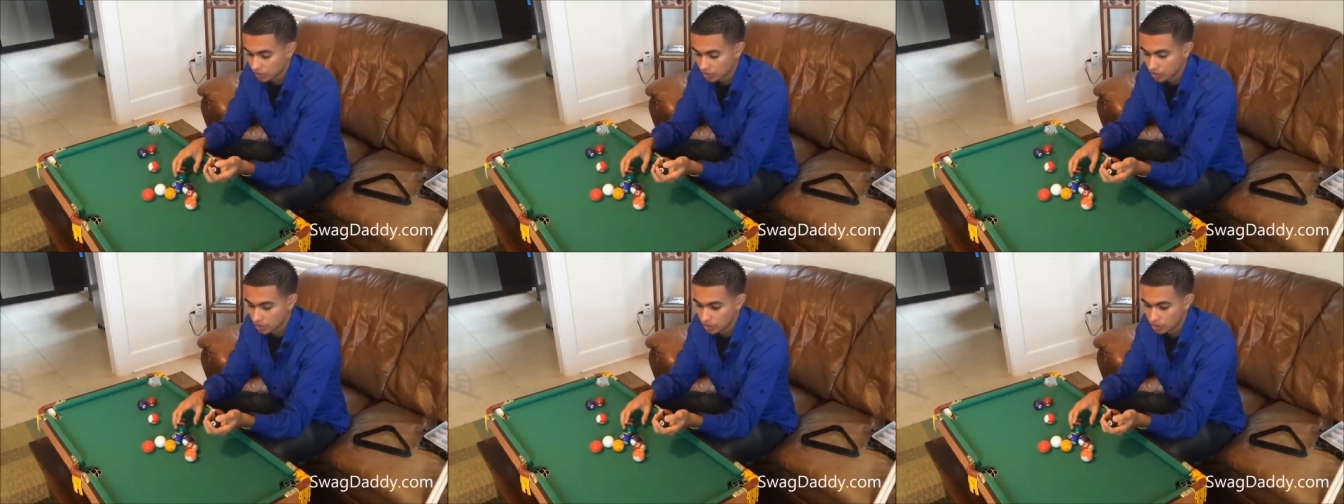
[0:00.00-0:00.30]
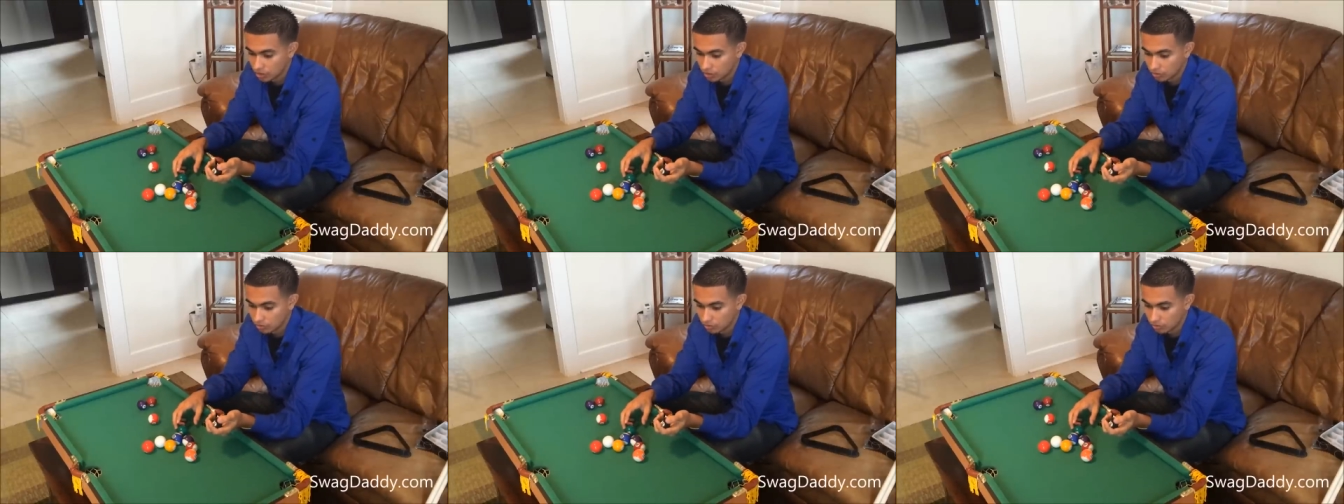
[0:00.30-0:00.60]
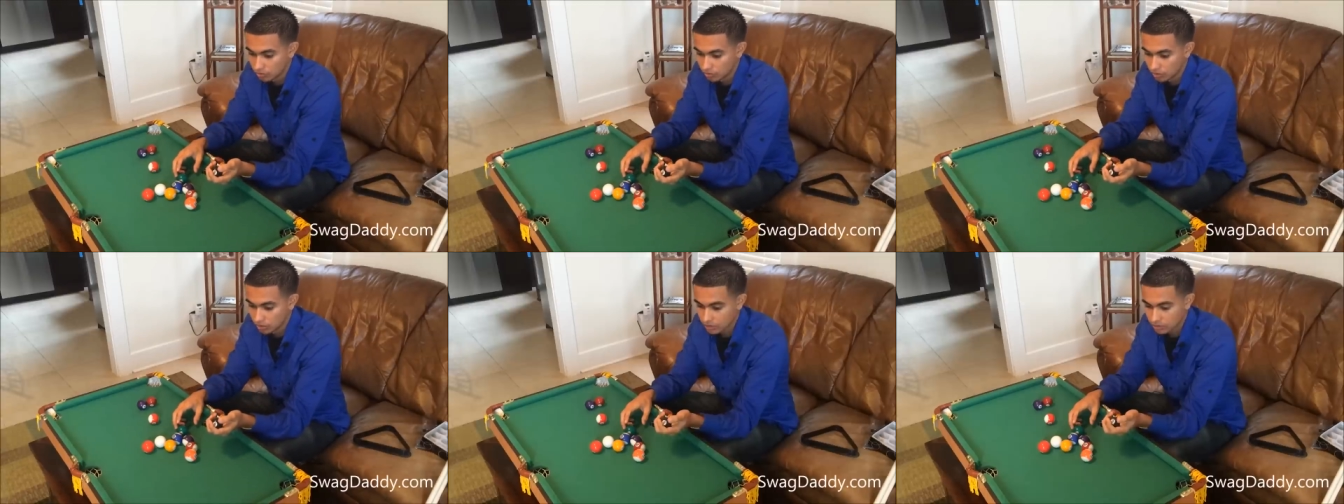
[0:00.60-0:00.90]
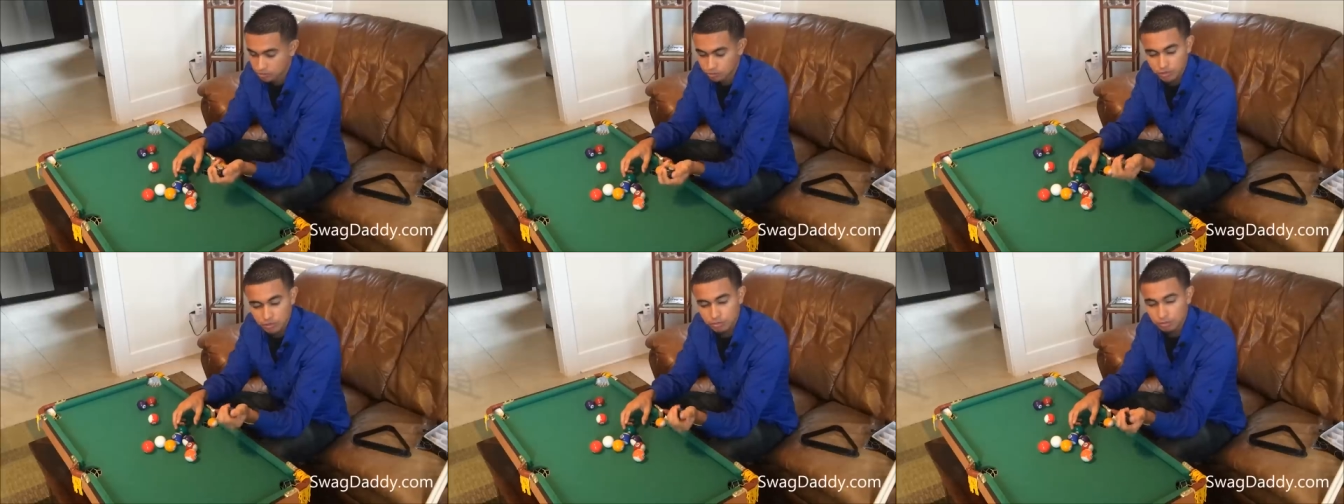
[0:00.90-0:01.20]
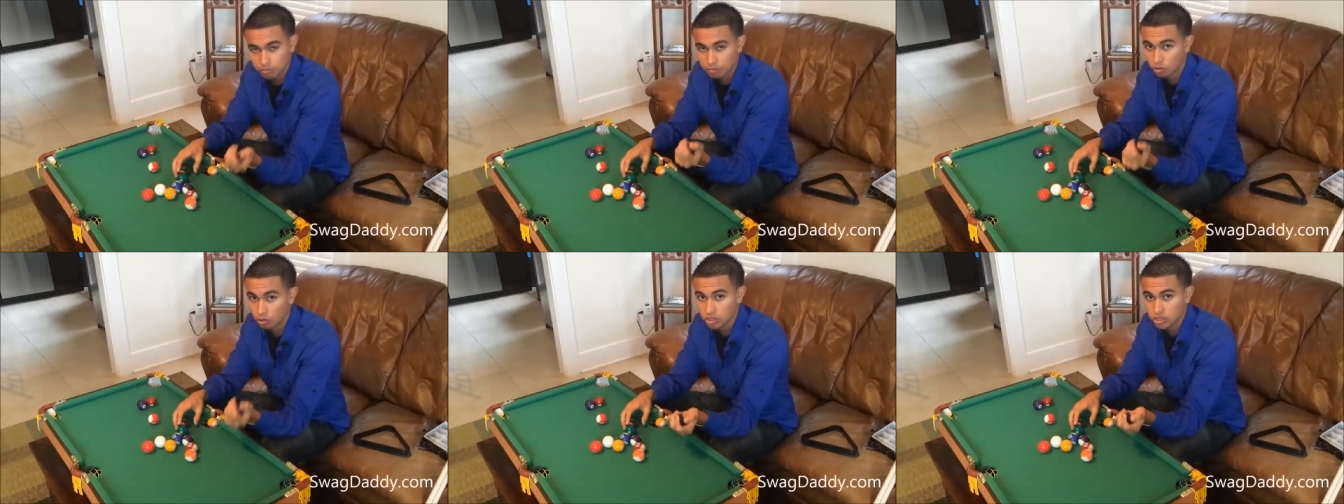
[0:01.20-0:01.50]
Um, it's pretty
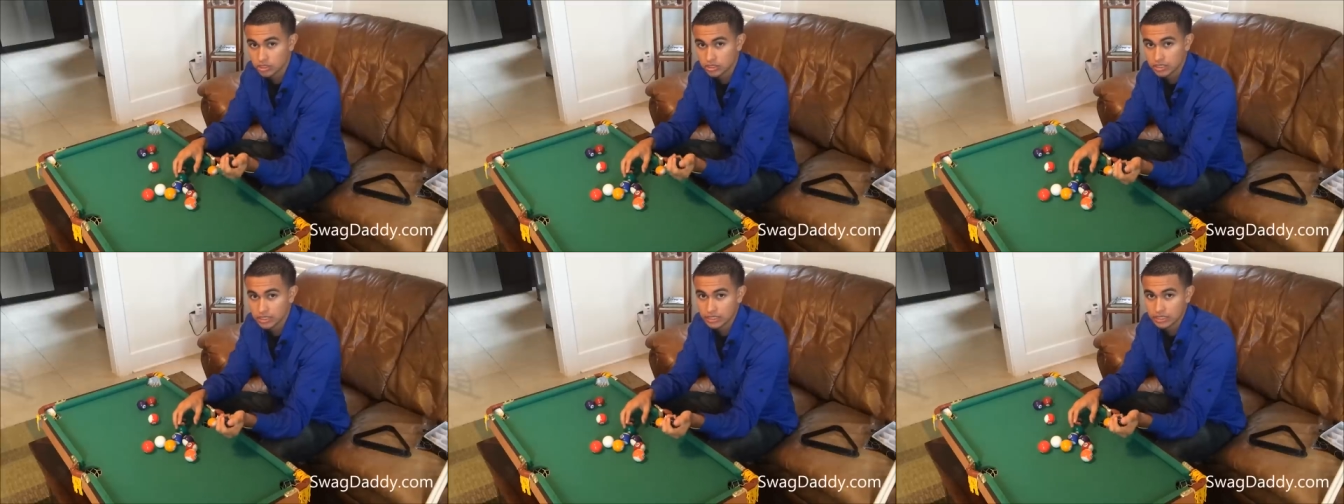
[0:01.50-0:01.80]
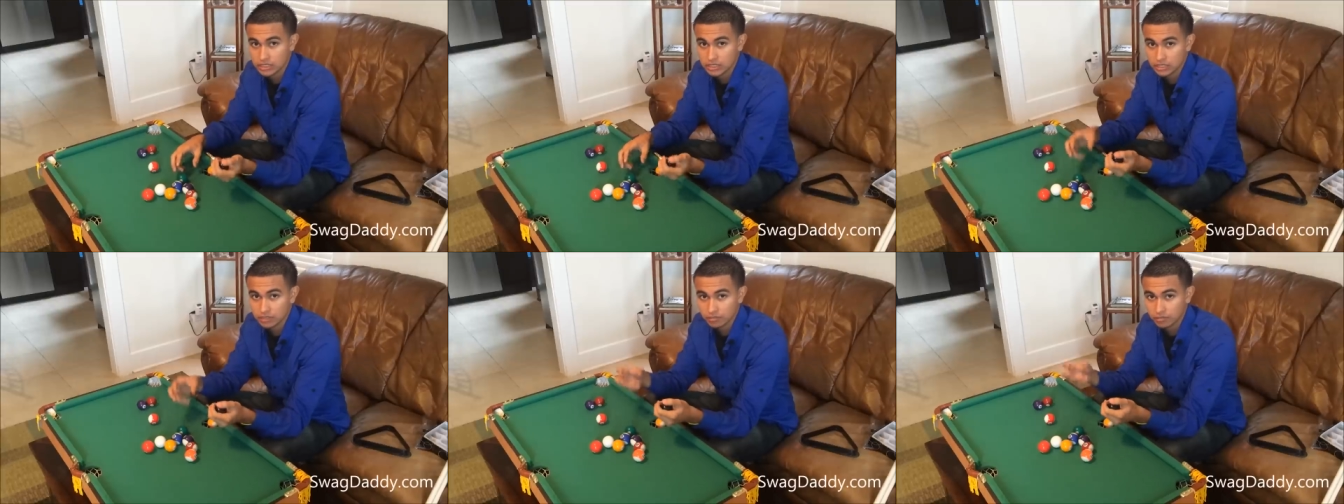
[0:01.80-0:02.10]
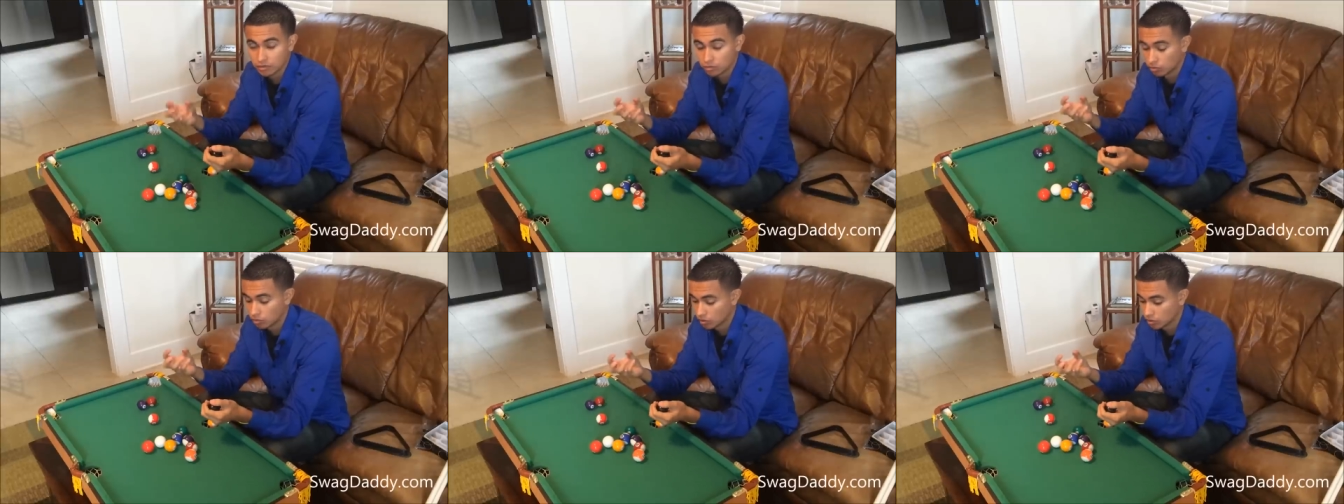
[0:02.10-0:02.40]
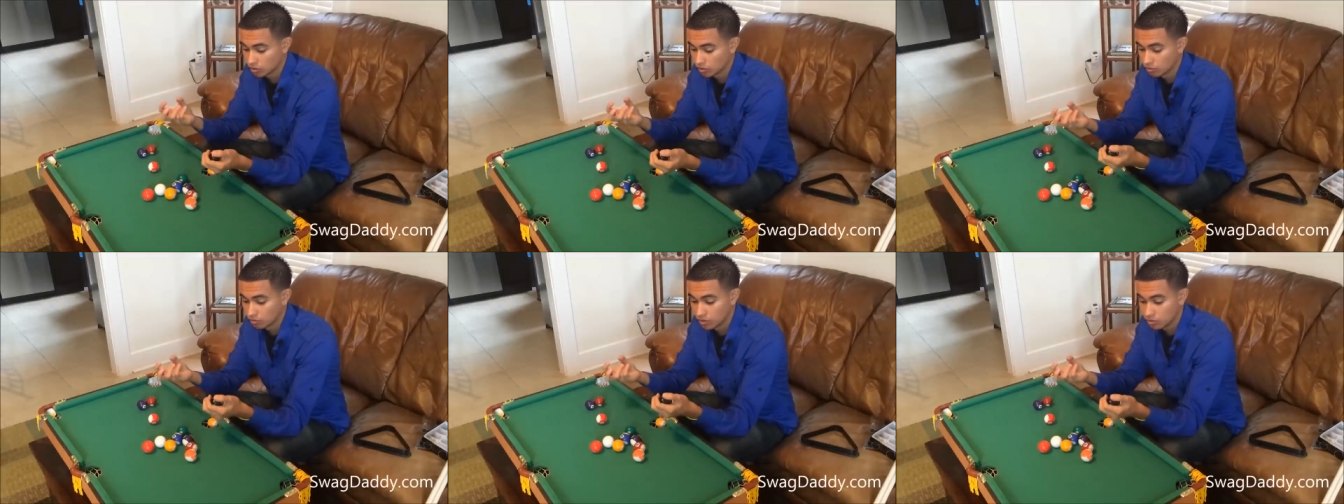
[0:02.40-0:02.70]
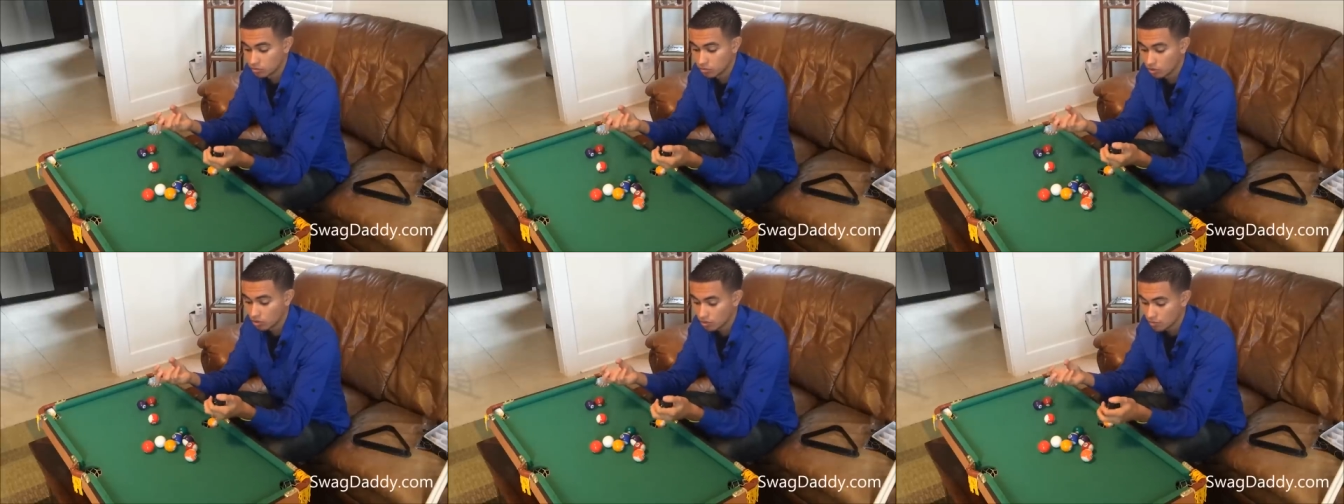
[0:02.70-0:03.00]
proportionate as if it were the
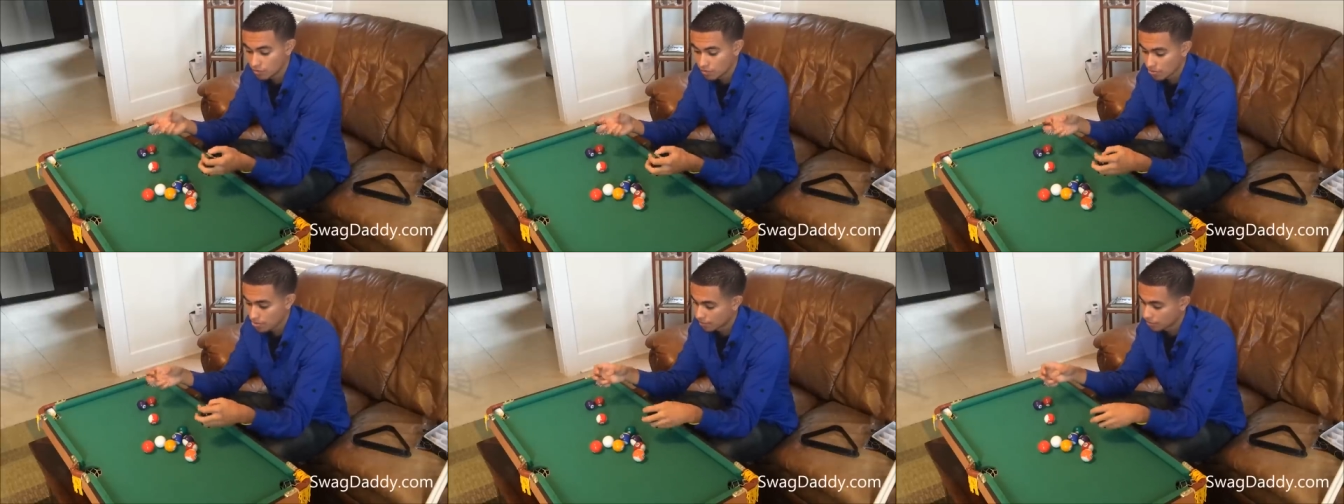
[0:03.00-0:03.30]
big ball.